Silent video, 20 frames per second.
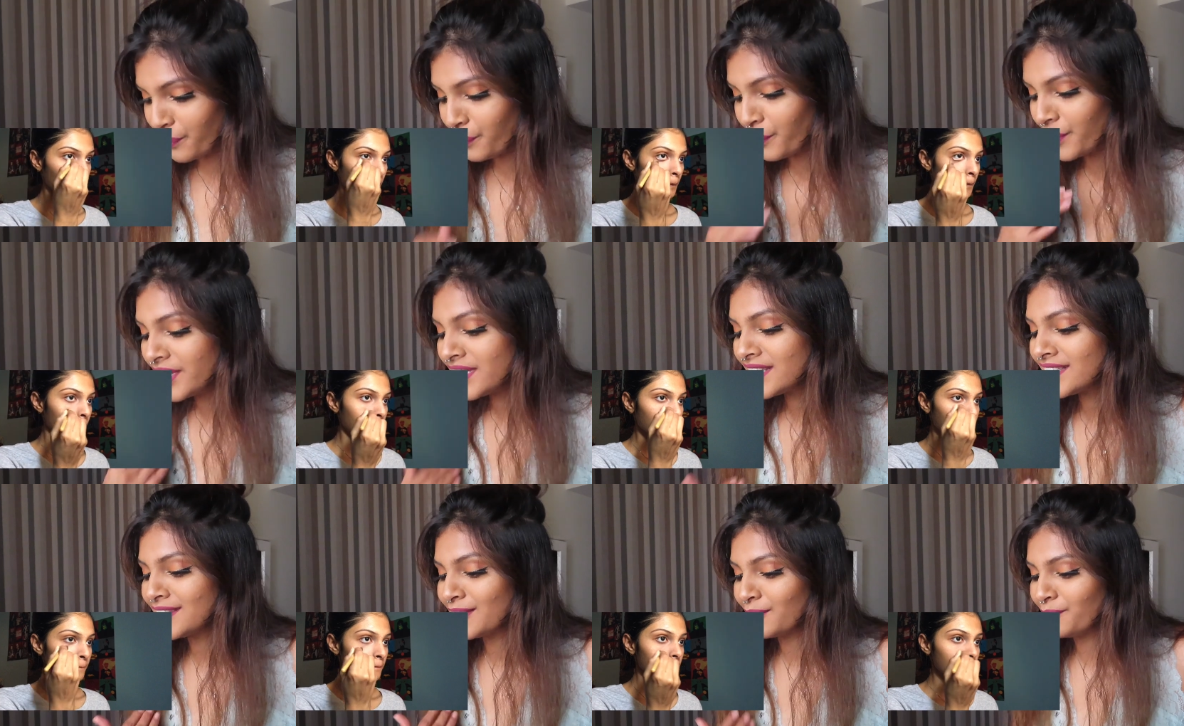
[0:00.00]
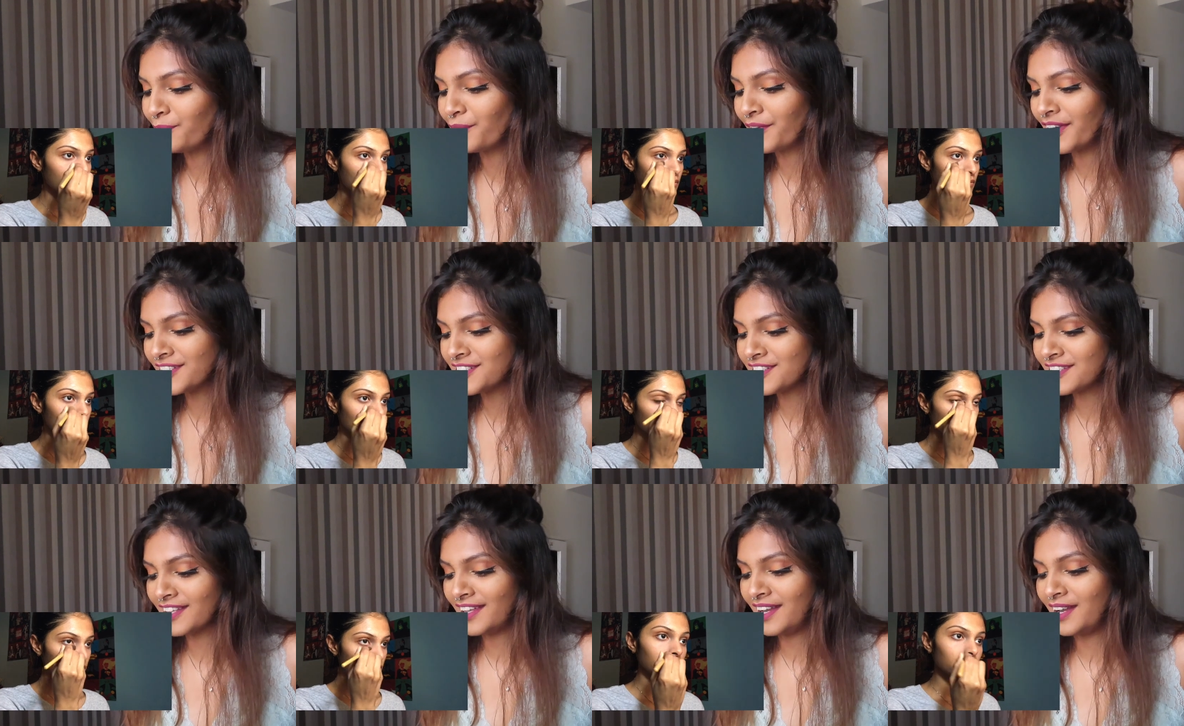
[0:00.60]
Speaker 1: What is the brush
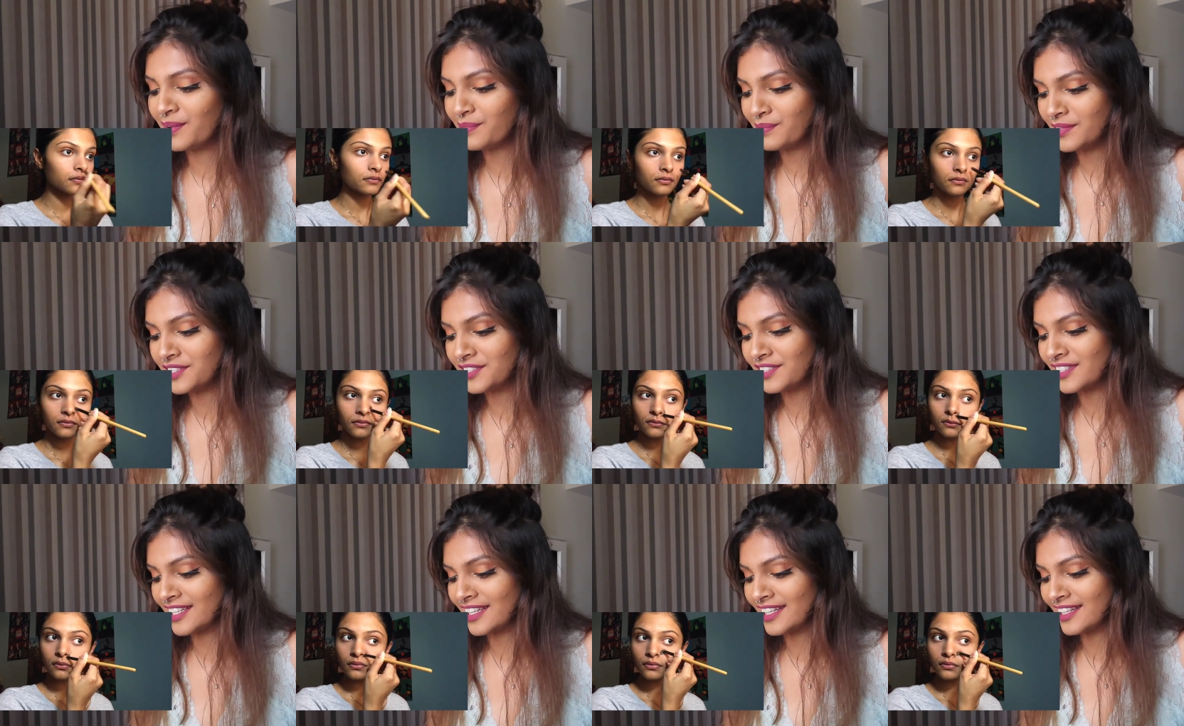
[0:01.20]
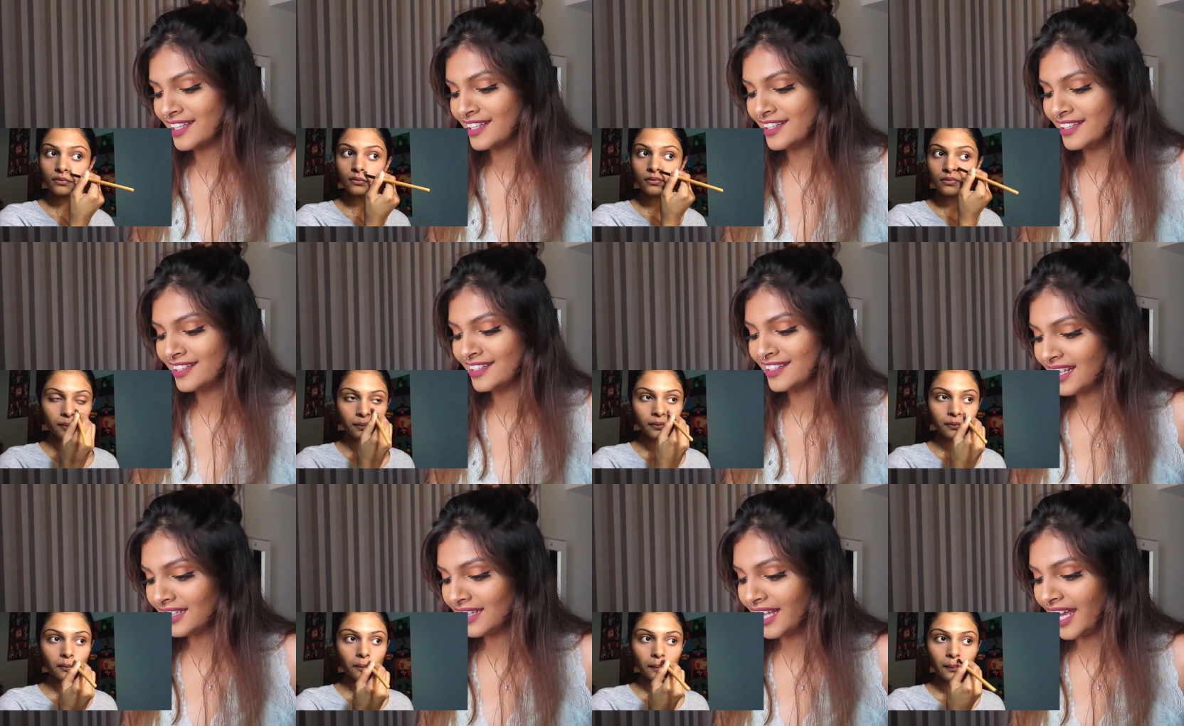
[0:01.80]
that I'm using?
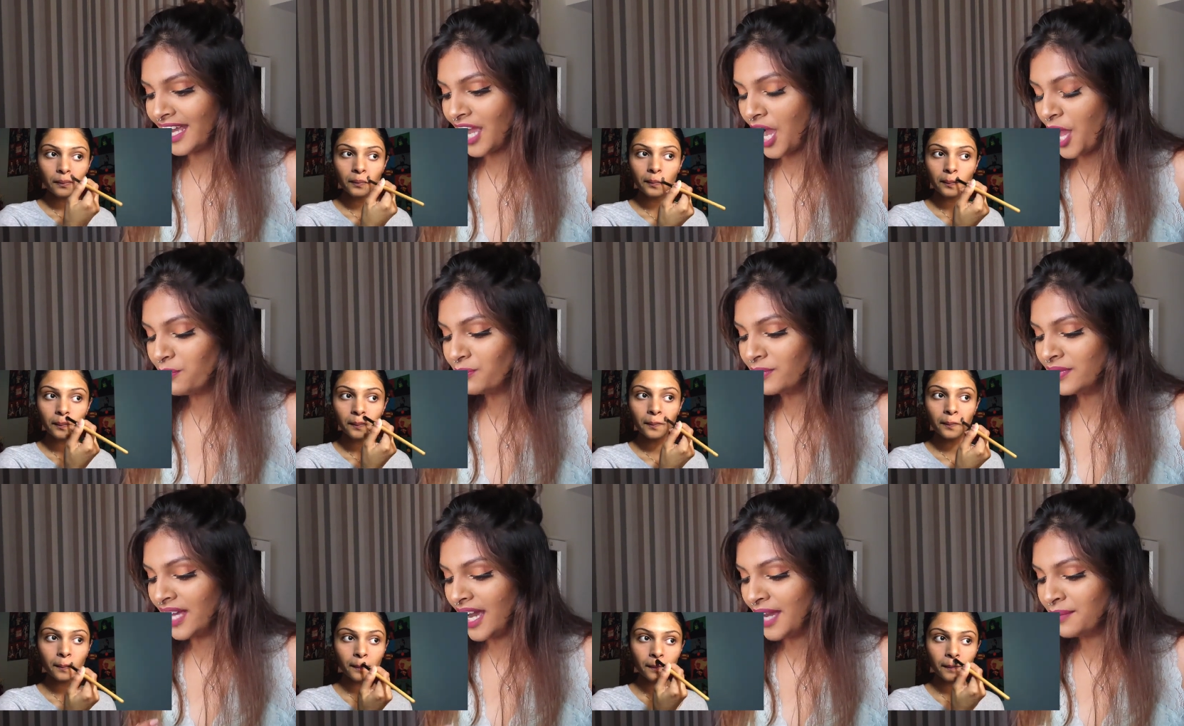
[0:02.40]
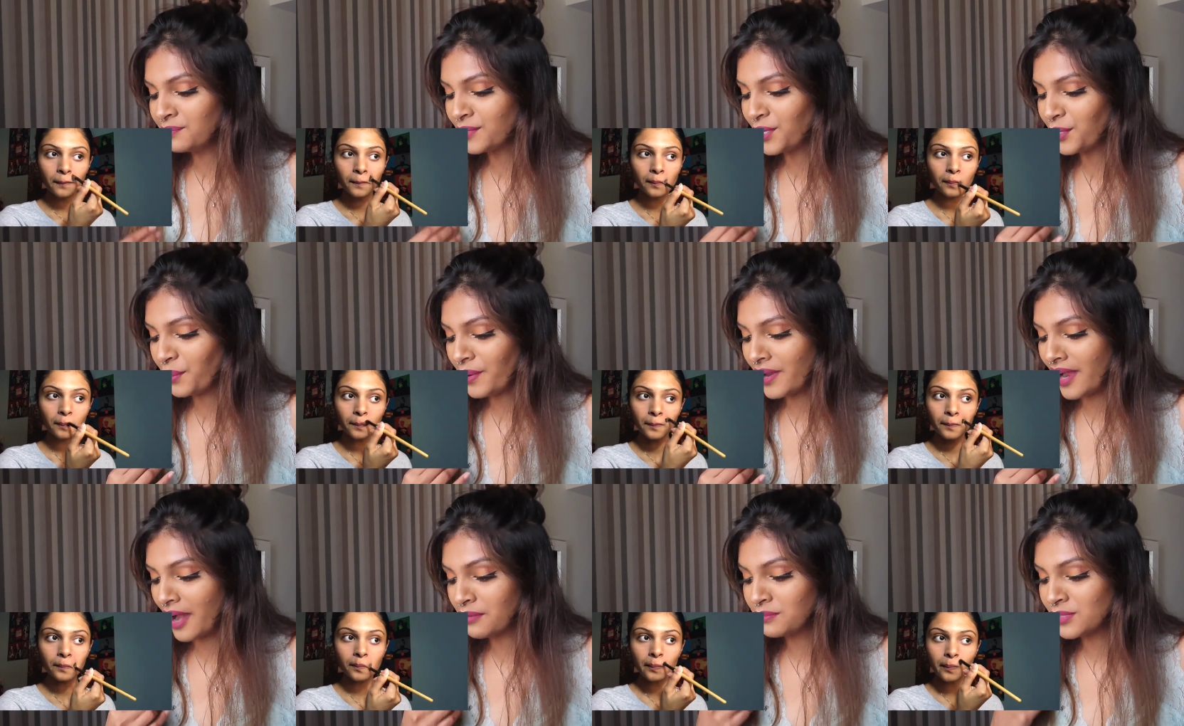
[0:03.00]
Like I'm, I'm
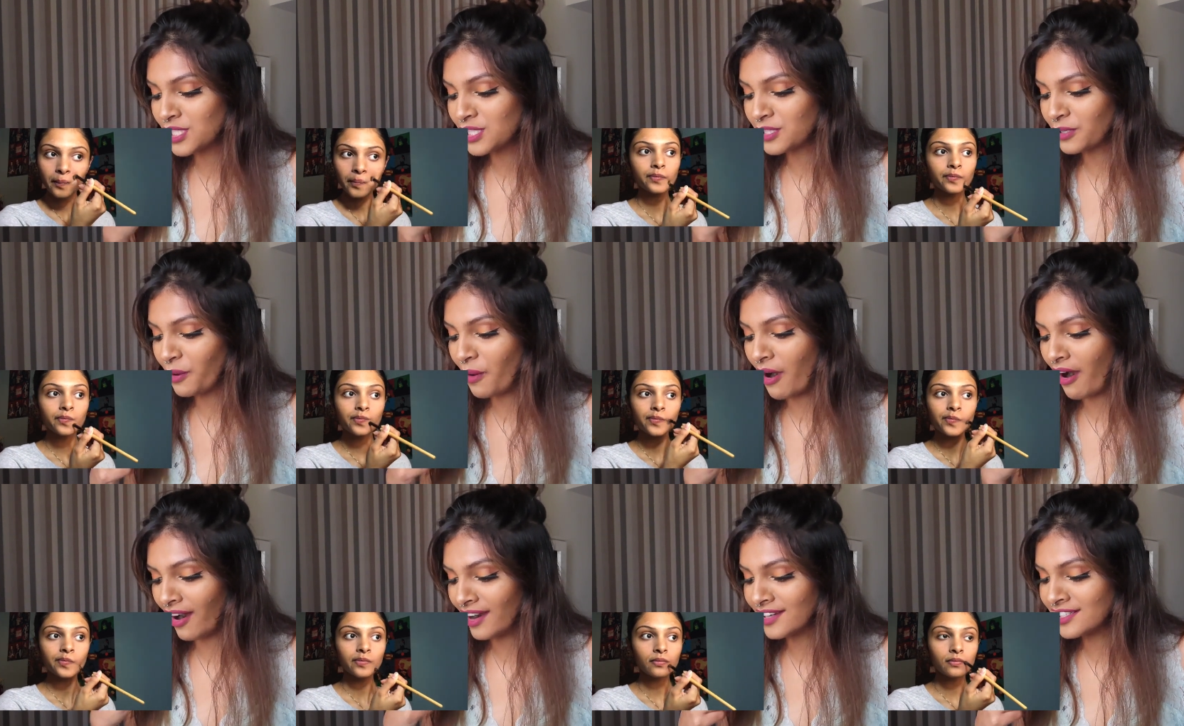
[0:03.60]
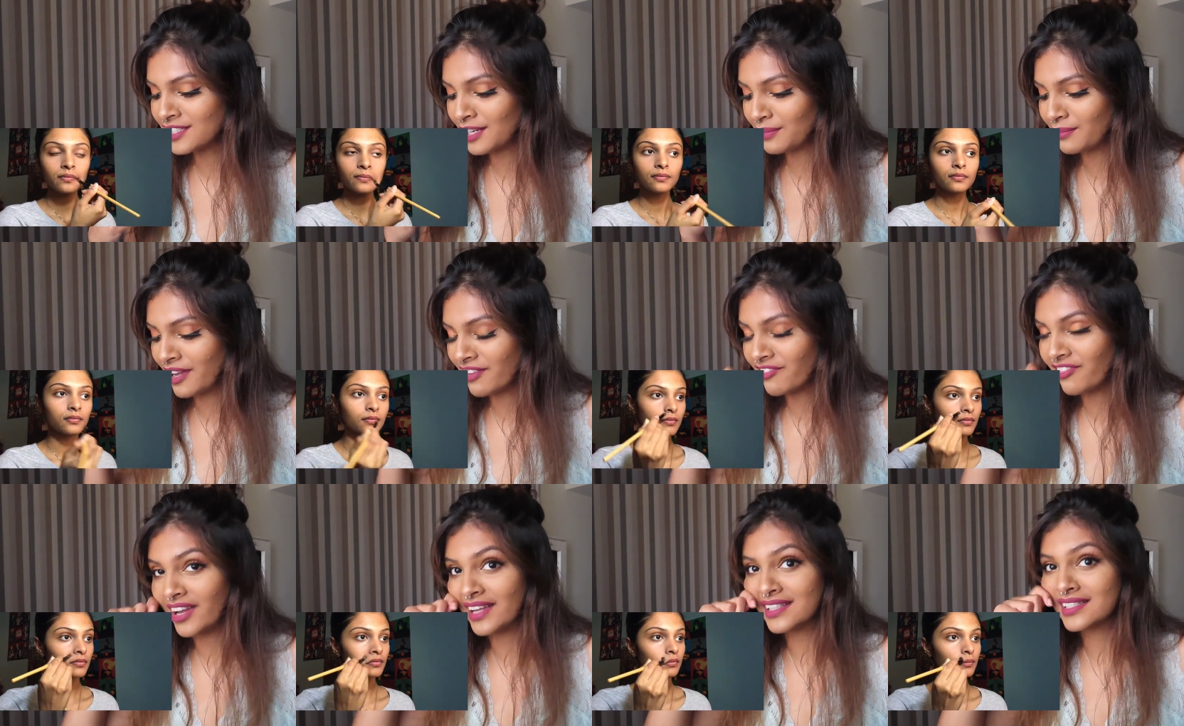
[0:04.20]
going, I'm so harsh on my
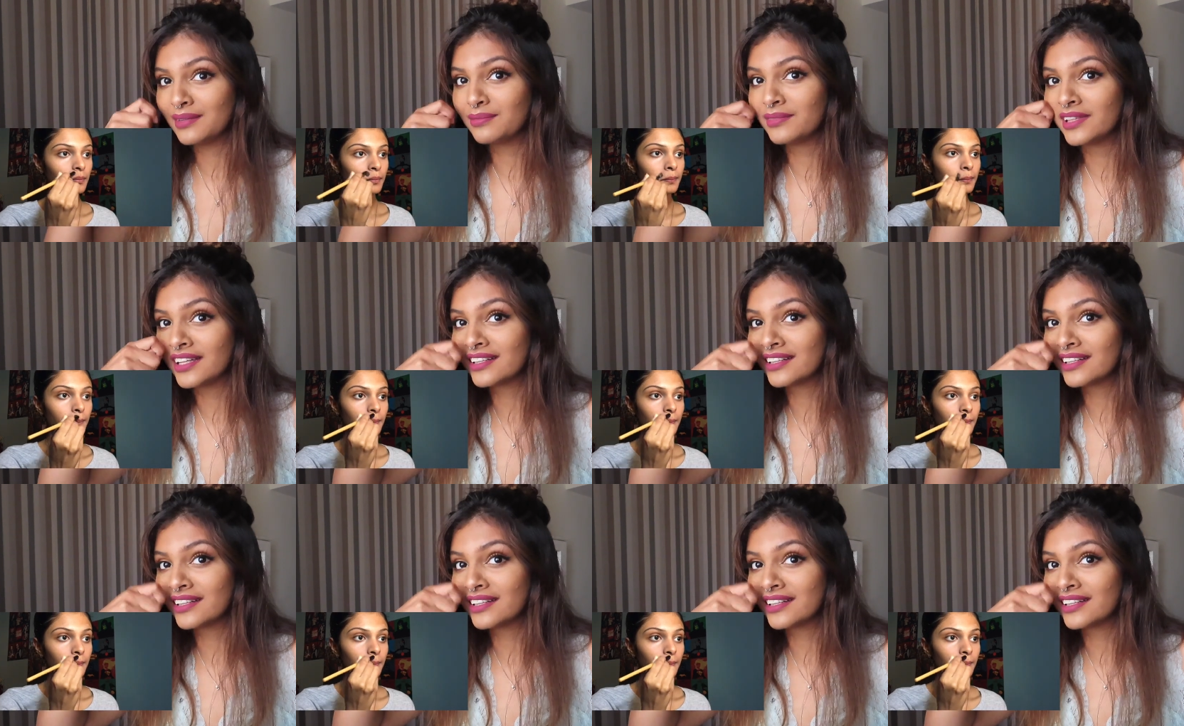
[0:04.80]
face. I'm